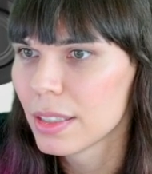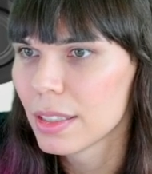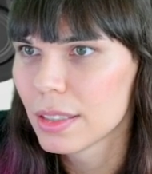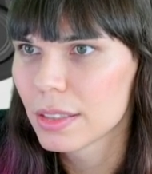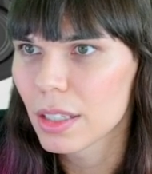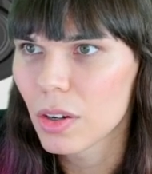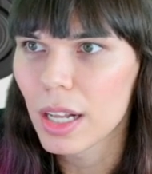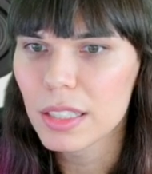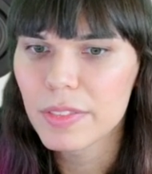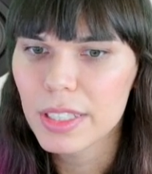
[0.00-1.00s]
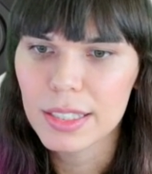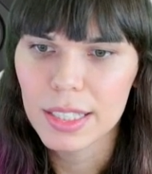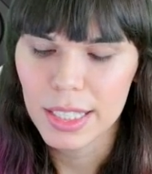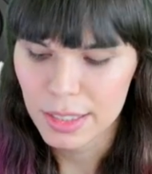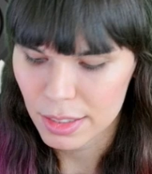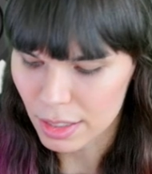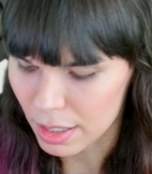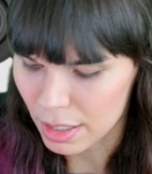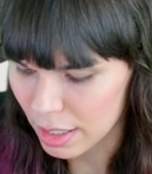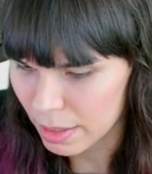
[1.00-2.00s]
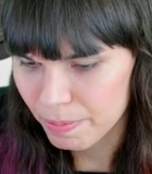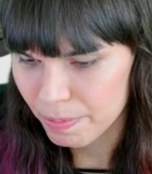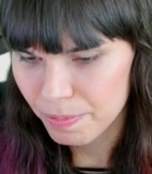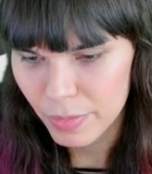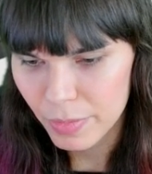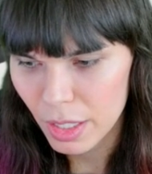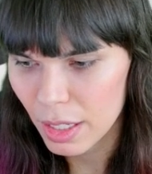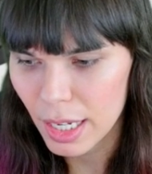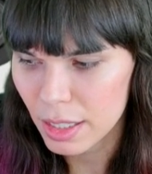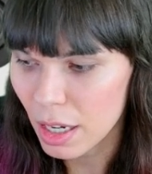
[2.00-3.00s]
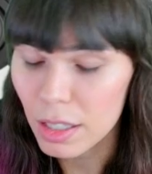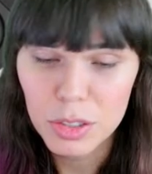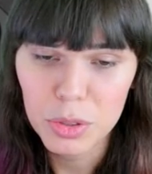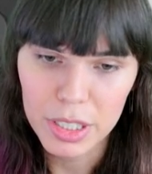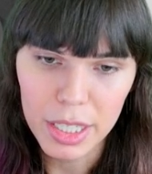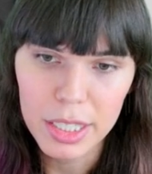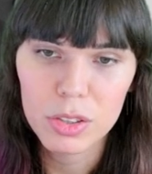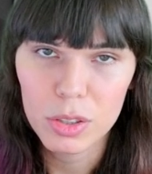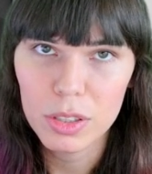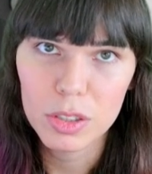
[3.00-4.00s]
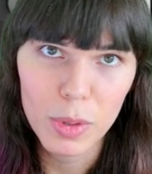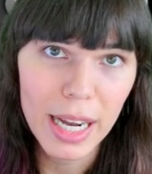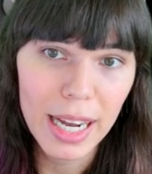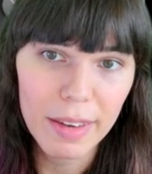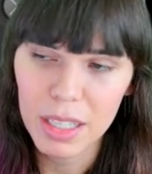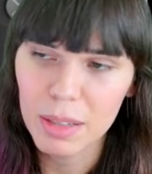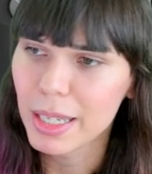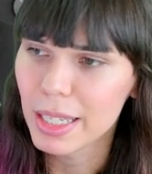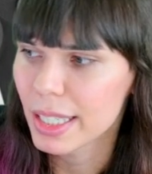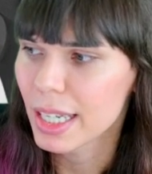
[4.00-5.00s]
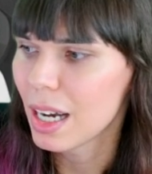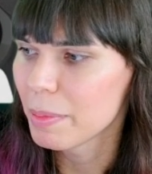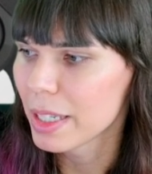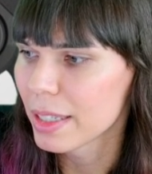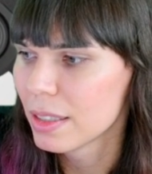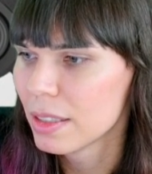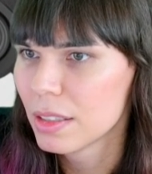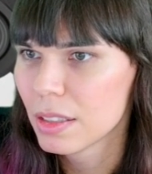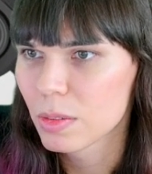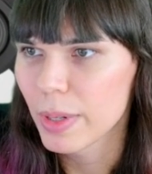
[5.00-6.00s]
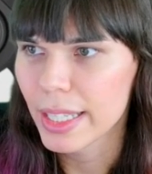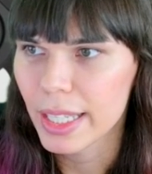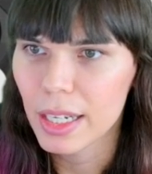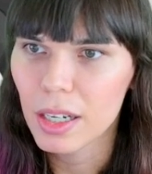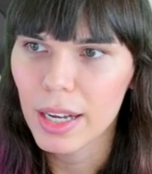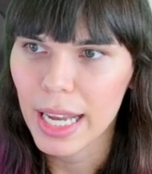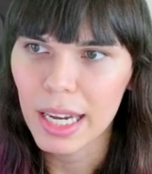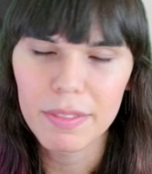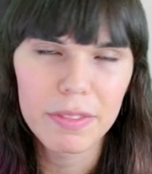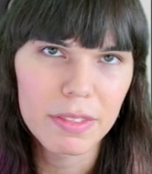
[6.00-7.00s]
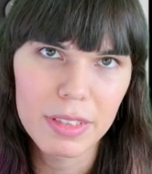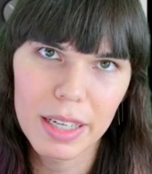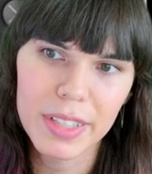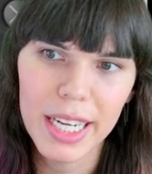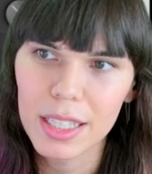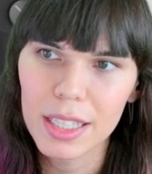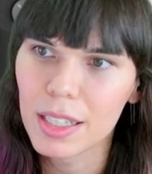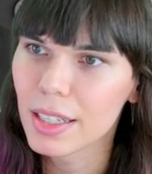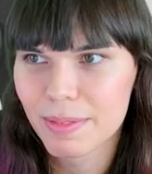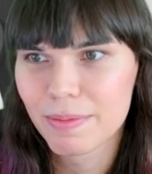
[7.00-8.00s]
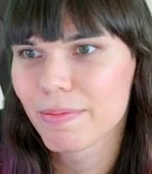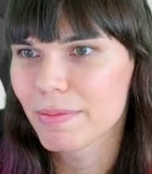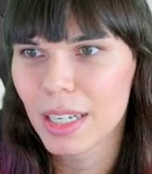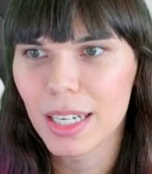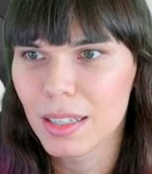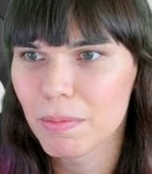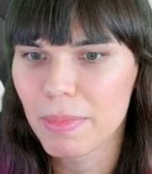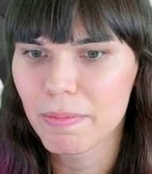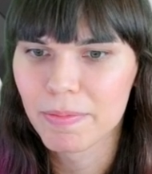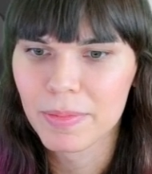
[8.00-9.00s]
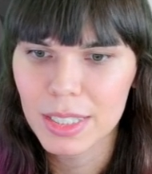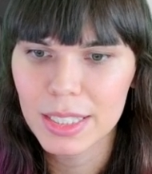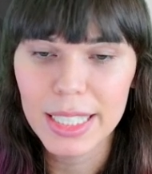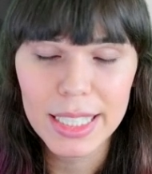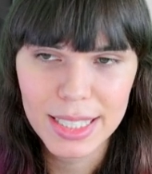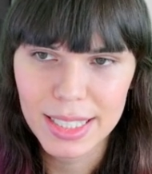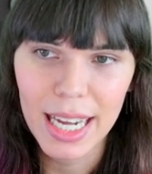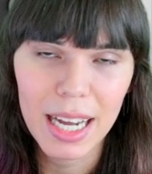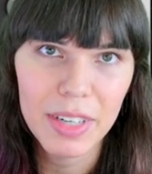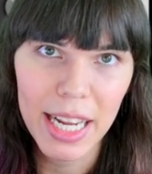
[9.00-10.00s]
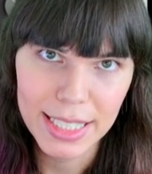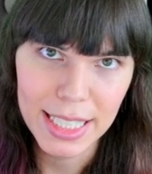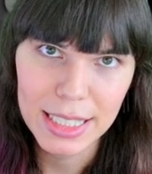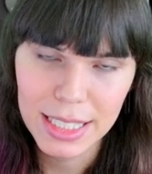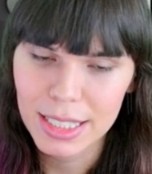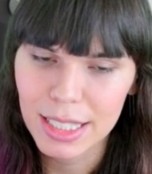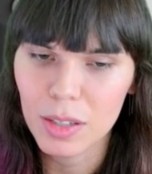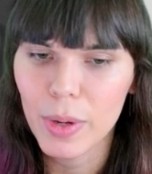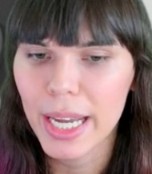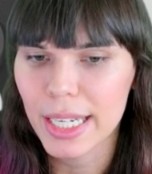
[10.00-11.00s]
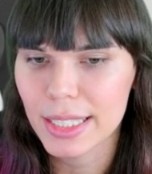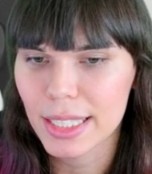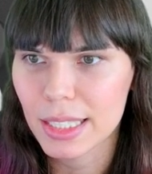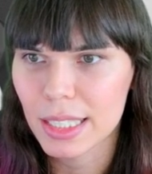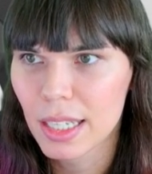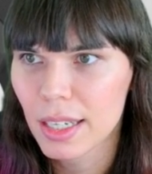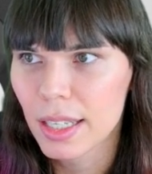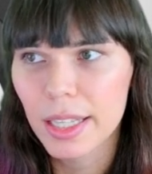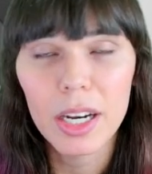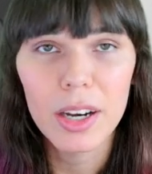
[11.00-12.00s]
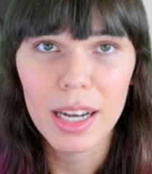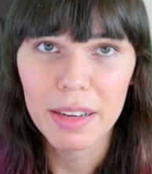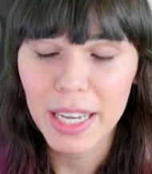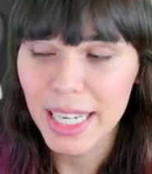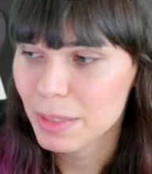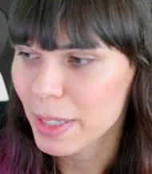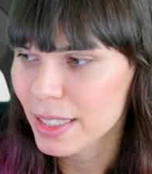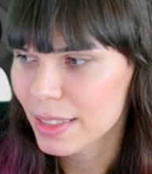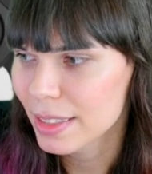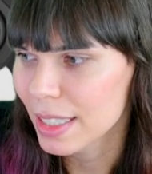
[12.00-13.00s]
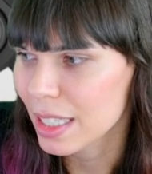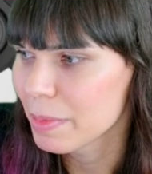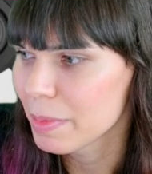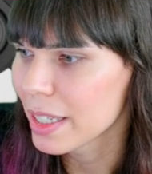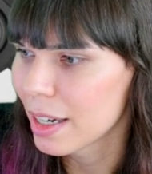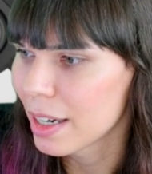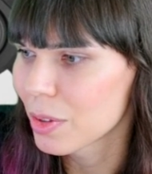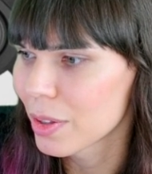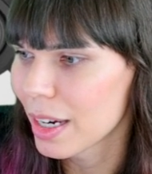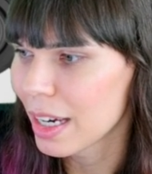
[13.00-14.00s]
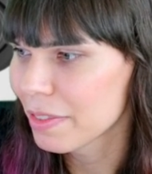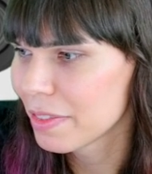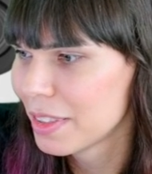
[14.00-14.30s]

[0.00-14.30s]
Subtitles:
So all of these things are, all DualShock controllers will have them in common, right? They all have left analog sticks that have an X axis and a Y axis. They all have X buttons that can be on or off.